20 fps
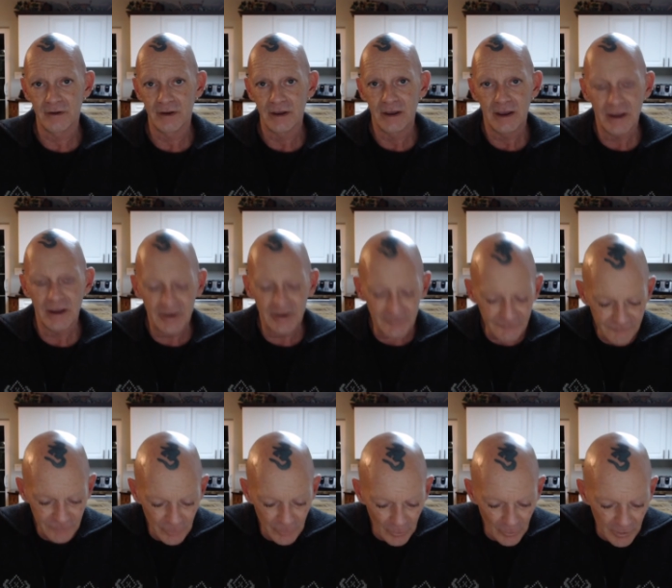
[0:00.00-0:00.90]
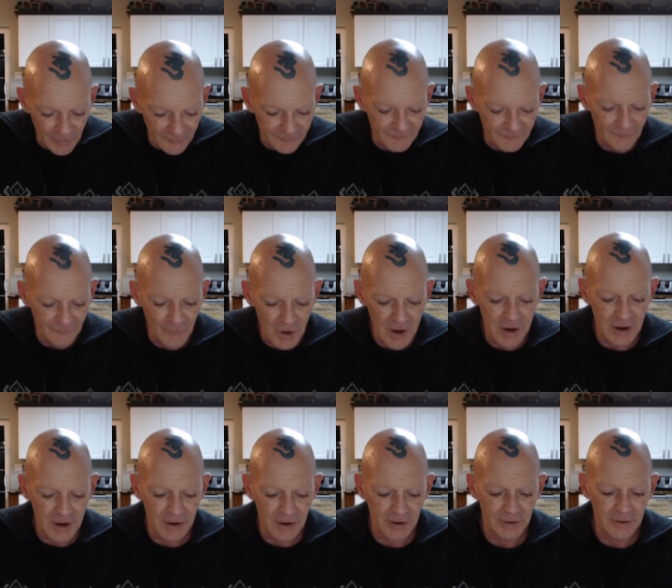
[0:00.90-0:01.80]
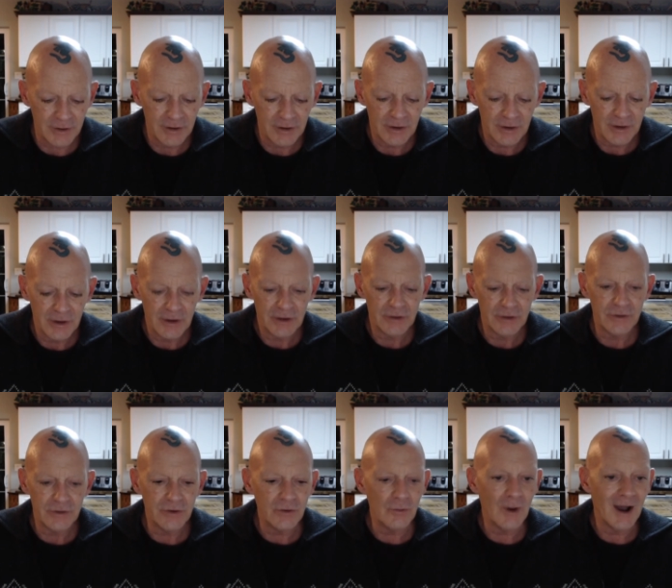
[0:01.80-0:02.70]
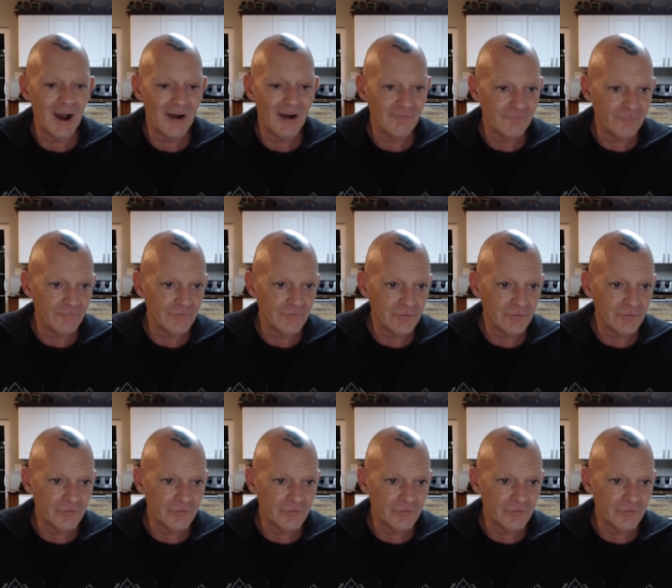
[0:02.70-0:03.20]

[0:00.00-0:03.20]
If you're afraid, you have